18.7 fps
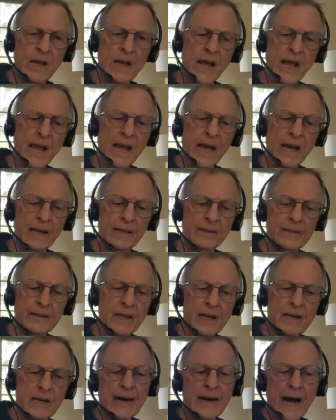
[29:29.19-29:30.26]
And
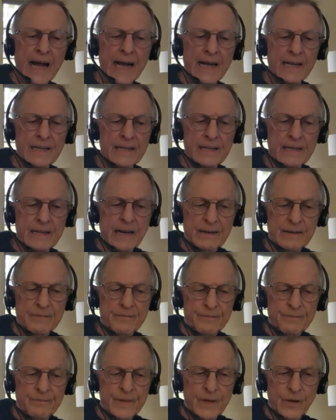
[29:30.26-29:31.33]
I
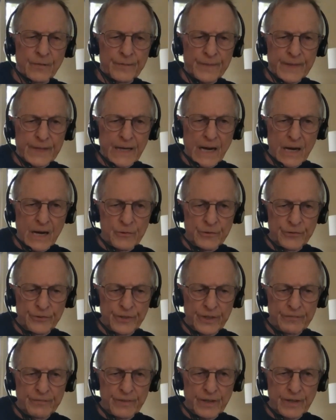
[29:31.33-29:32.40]
felt that I
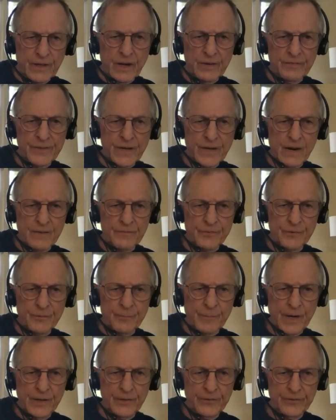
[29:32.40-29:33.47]
received enough
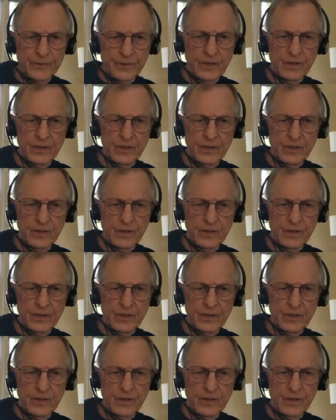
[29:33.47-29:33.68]
confirmation,